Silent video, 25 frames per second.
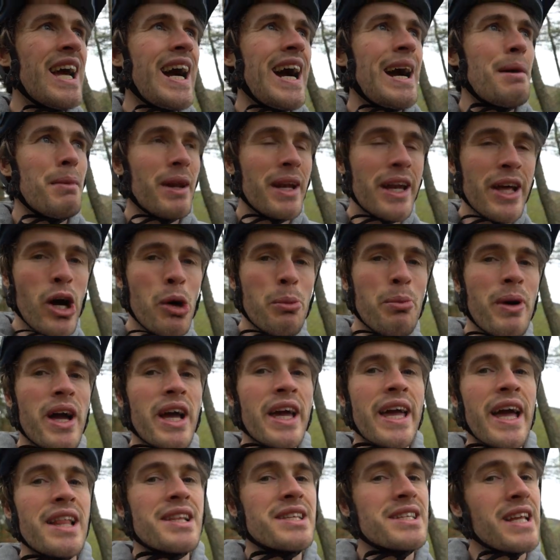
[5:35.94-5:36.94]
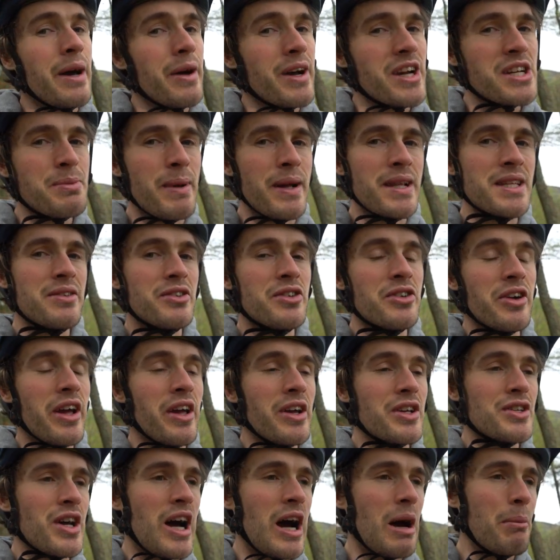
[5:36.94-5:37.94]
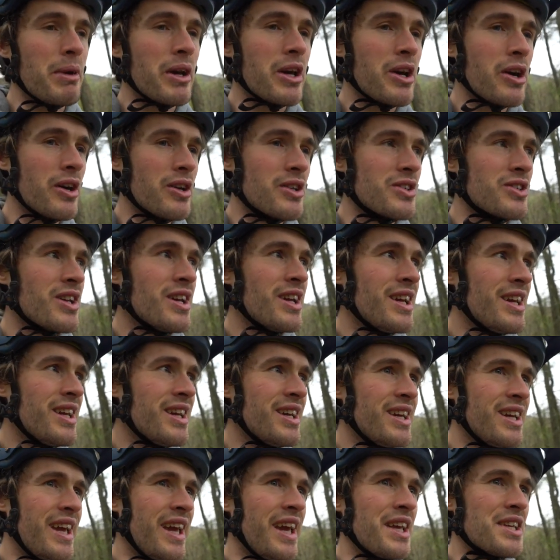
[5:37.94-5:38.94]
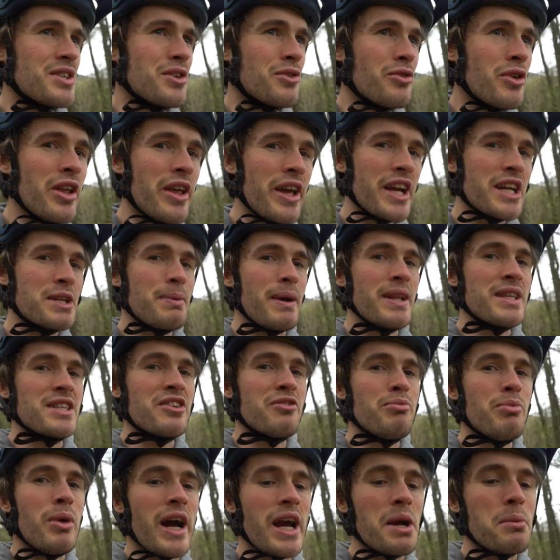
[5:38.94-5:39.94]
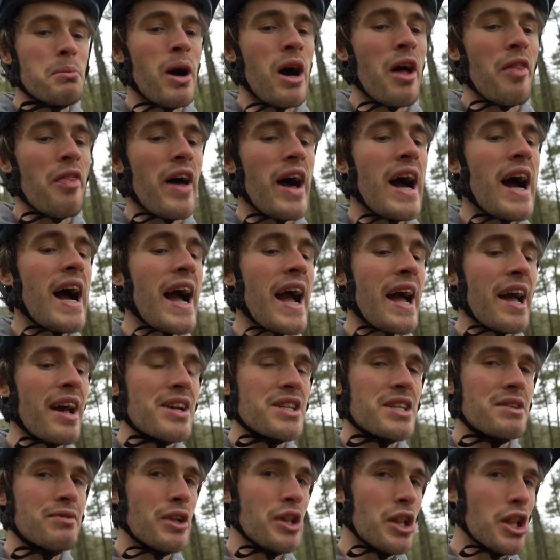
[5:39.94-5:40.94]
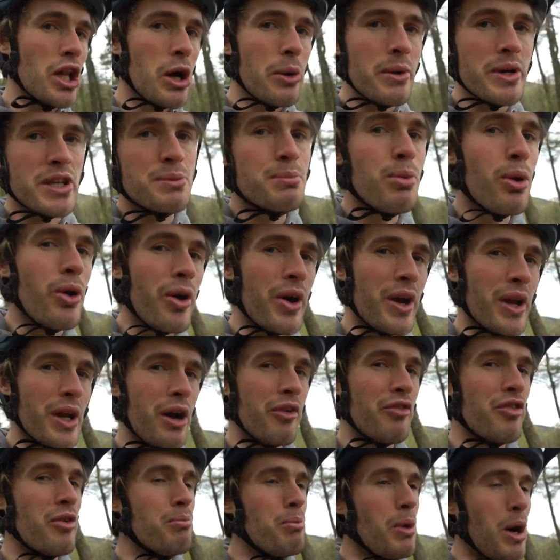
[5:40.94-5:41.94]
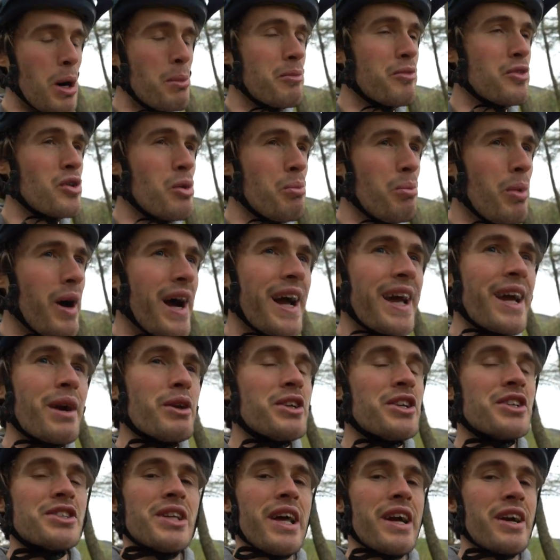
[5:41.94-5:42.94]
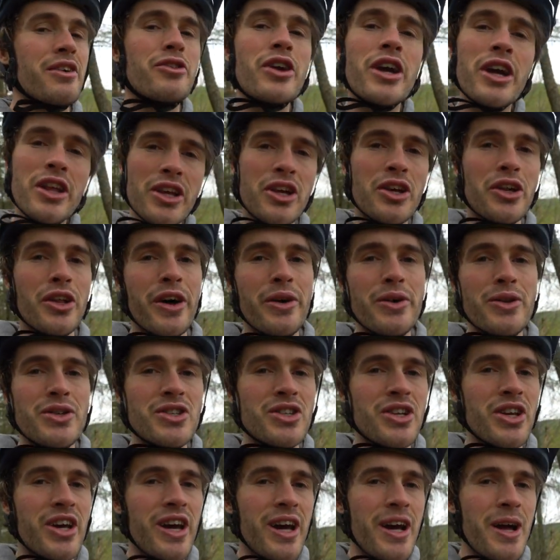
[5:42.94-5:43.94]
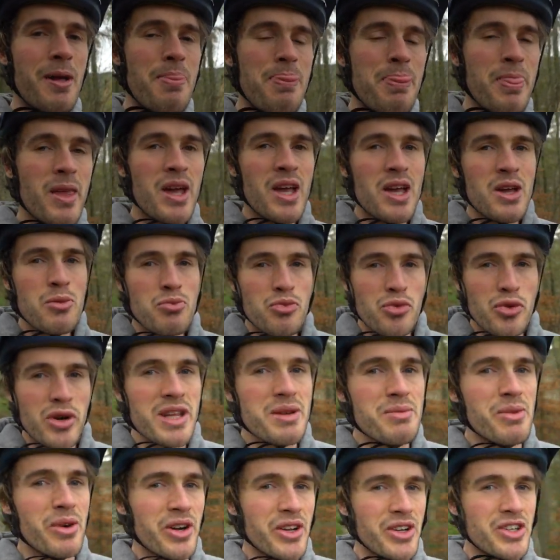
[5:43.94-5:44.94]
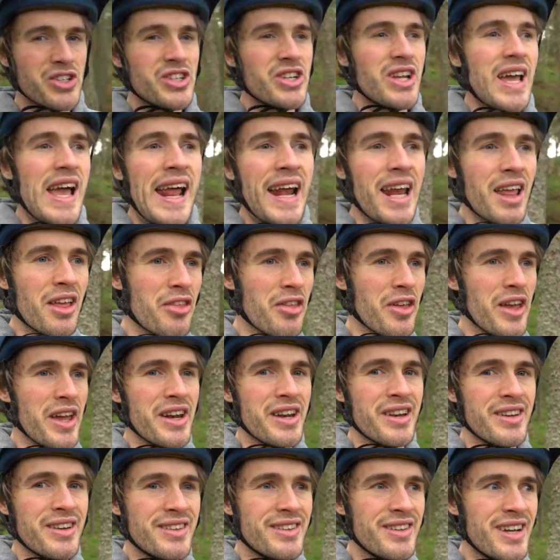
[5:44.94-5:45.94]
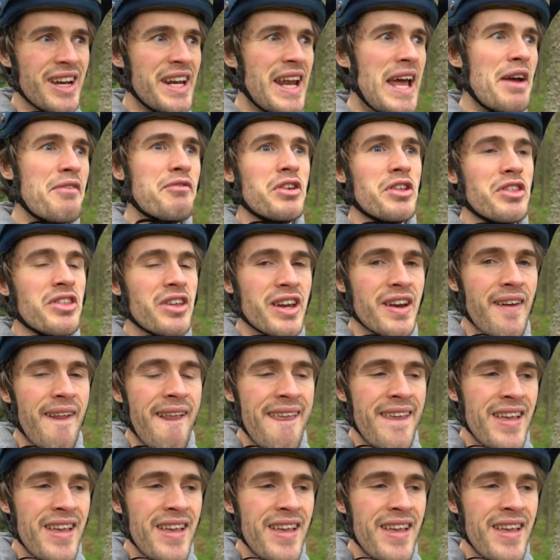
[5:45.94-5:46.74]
I'm a little bit against how expensive derailleurs are, because it's a really expensive bike part that hangs at the lowest point off the bottom of your bike, which is like really close to pretty much anything and everything.